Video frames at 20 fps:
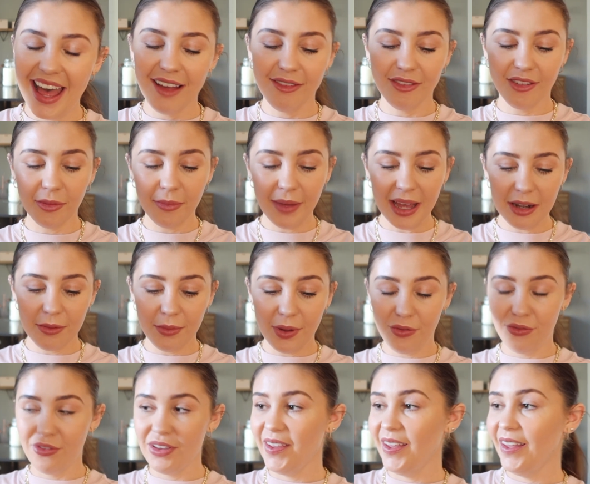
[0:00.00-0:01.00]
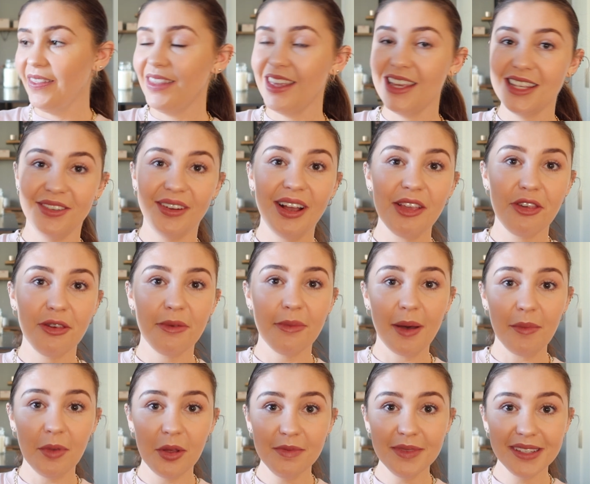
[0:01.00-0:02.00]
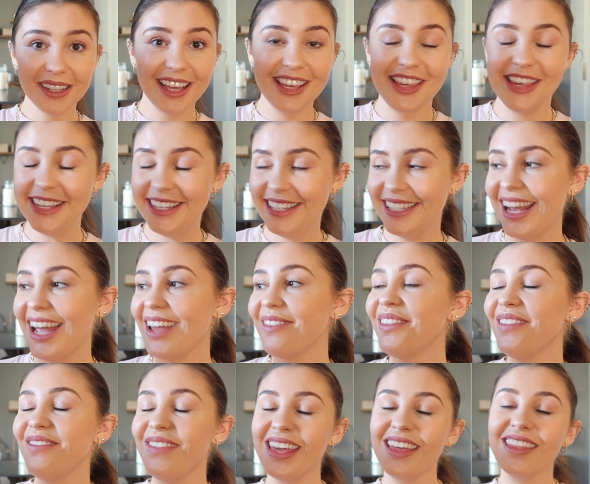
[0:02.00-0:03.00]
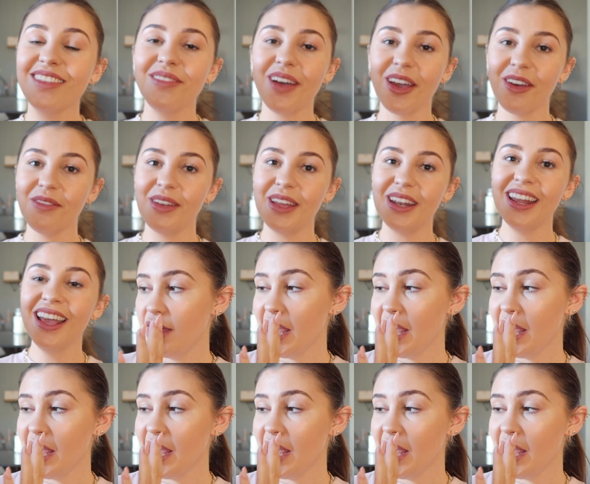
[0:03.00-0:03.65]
I've got mine on my feet, and these are actually my mum's because she's staying with me at the moment.